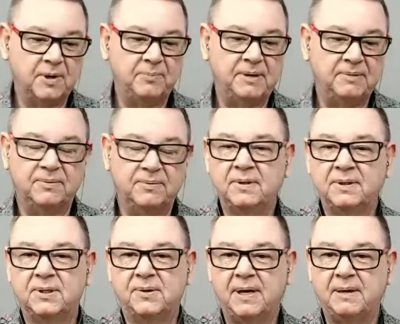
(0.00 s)
to be rude
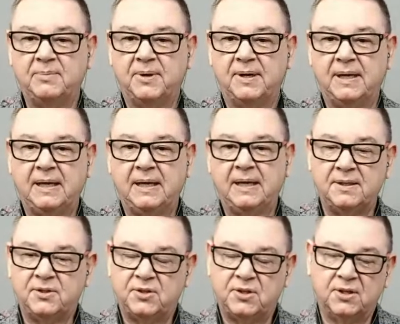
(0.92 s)
to anybody.
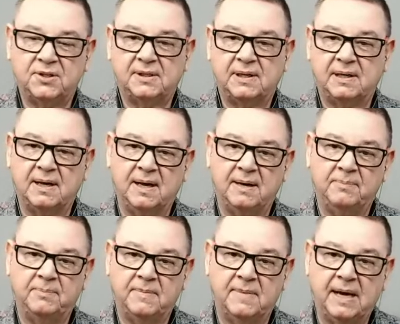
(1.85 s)
It's just
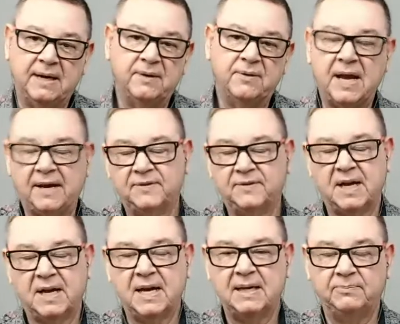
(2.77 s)
I don't have
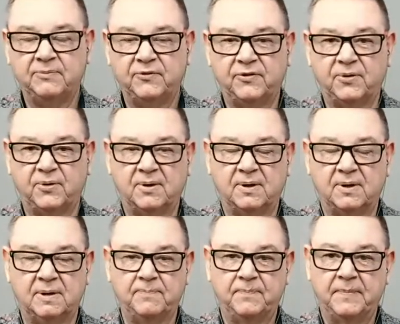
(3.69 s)
time
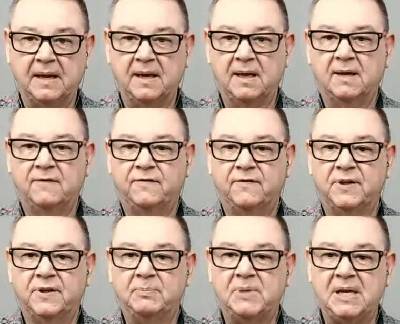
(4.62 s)
for
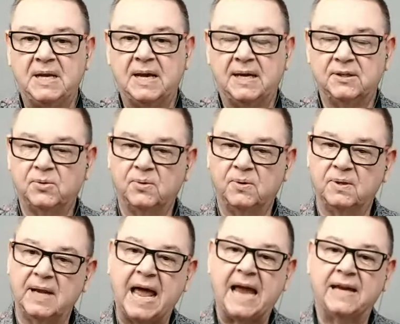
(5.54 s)
the BS or
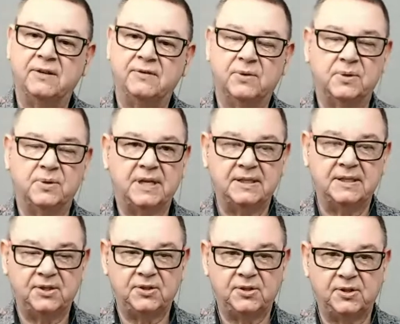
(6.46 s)
lack of
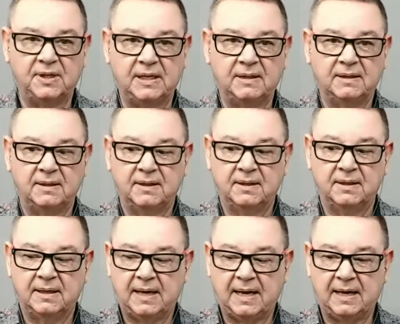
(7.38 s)
authenticity.
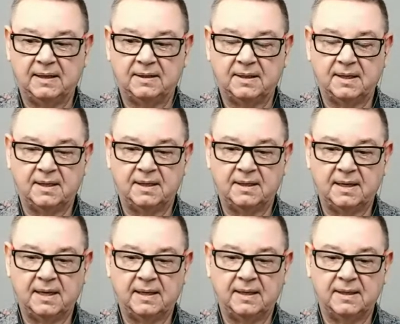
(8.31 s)
And
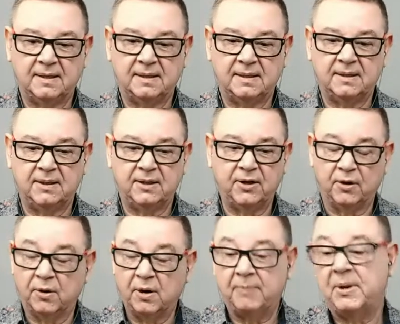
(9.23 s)
I
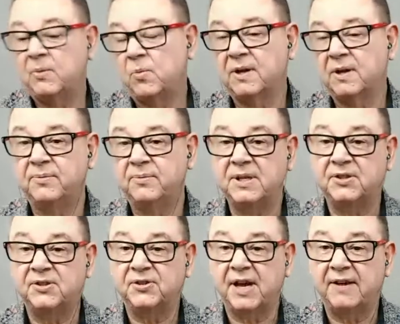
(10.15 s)
mean, one of the
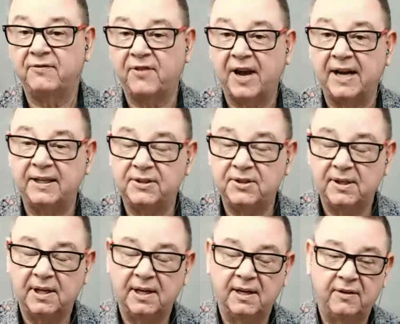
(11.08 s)
reasons I invited
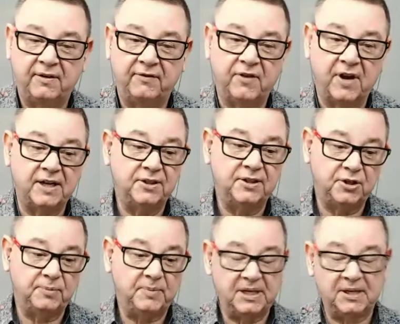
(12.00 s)
you
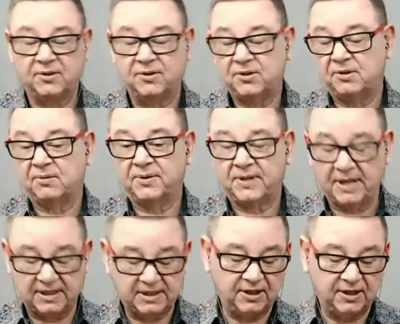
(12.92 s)
because you're
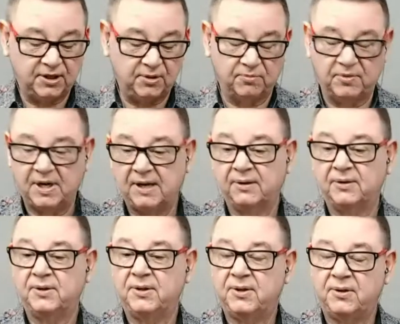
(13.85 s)
authentic, you're
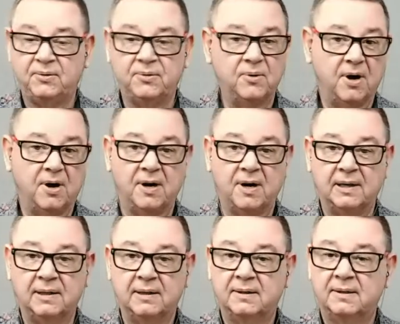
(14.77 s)
real, you are